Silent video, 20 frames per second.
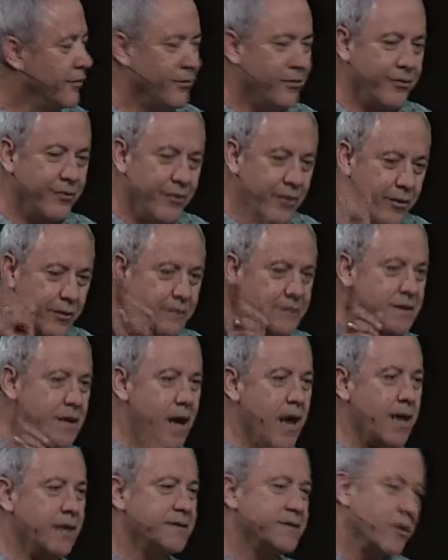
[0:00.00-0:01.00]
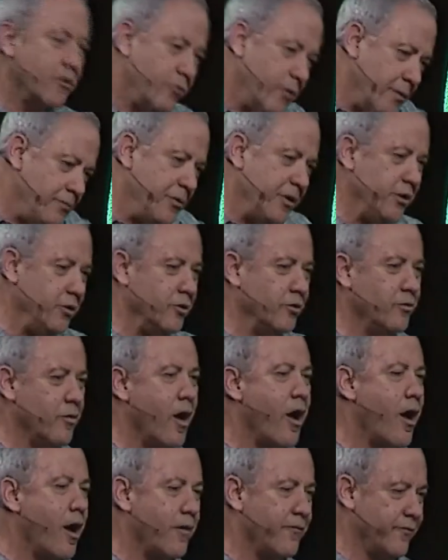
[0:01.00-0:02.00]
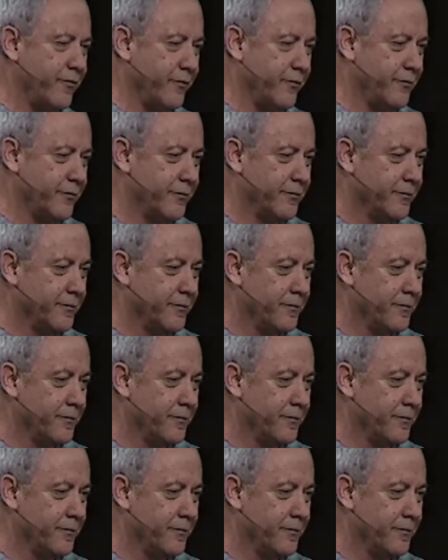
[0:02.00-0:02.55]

those guys are ripping you off.